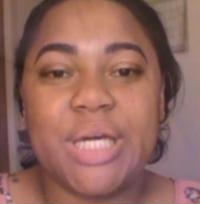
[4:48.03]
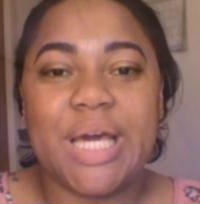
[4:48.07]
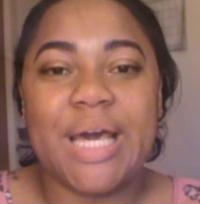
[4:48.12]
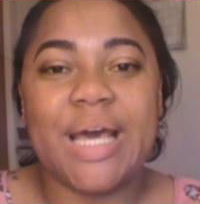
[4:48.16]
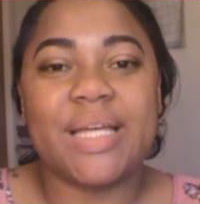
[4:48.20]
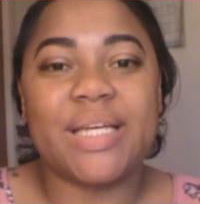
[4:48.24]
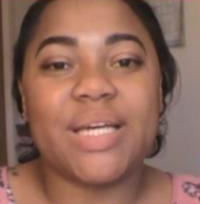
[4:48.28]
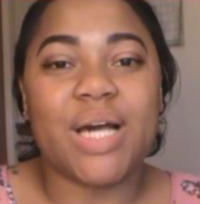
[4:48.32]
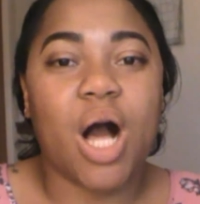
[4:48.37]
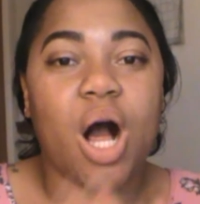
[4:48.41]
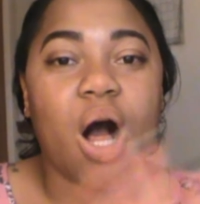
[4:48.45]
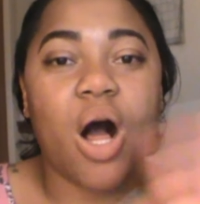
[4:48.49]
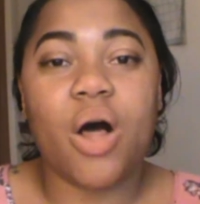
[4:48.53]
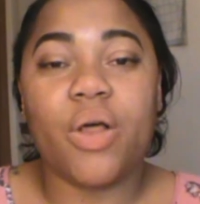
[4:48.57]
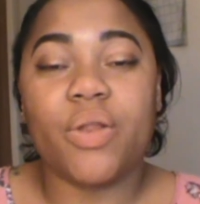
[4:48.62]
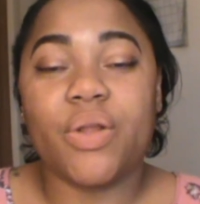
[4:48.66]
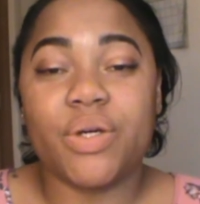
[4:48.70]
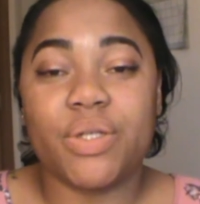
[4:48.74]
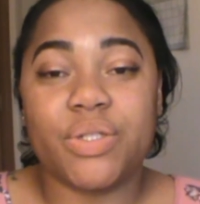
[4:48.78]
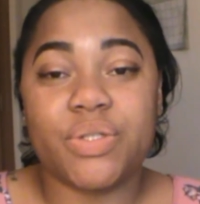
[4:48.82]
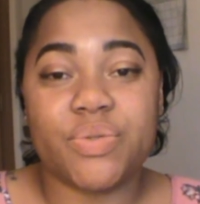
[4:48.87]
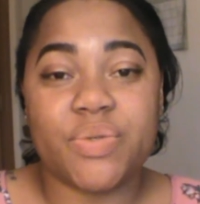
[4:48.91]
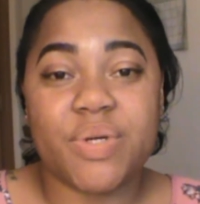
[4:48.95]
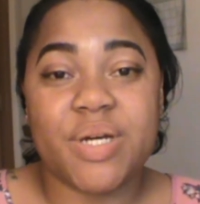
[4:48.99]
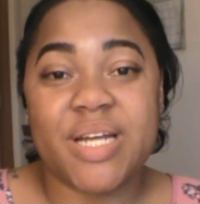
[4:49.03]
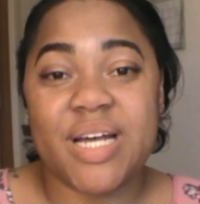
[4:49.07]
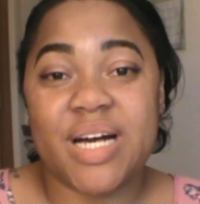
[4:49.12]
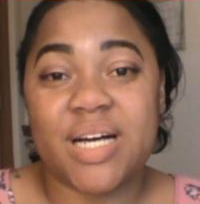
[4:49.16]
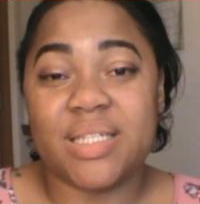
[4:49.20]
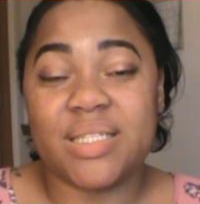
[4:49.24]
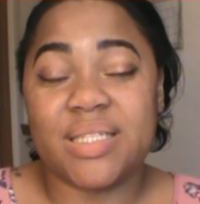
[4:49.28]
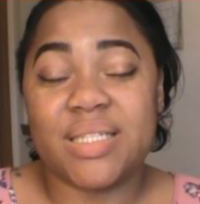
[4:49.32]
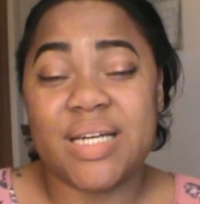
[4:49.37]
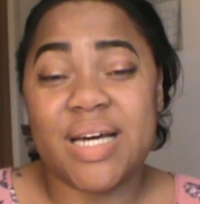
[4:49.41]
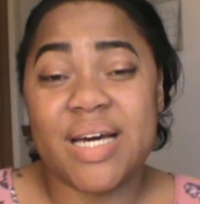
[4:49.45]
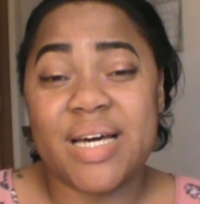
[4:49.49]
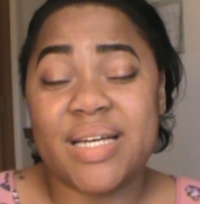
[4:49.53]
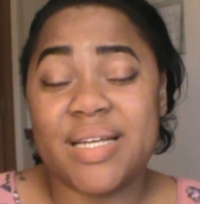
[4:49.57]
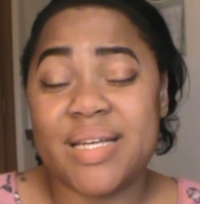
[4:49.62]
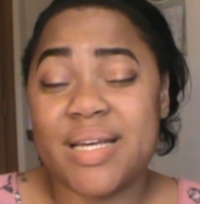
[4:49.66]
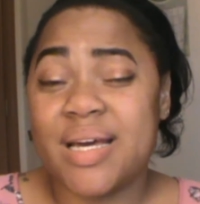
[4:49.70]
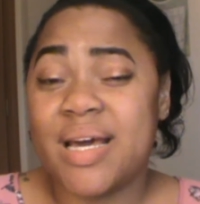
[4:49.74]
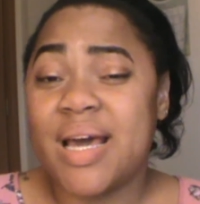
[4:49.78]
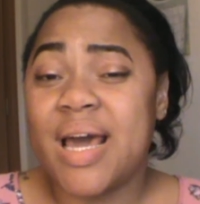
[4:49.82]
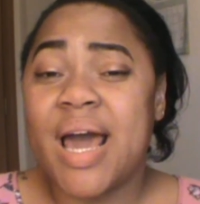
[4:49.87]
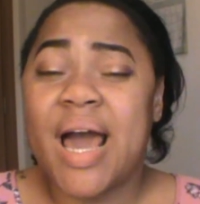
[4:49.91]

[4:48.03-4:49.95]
get all those three nails done,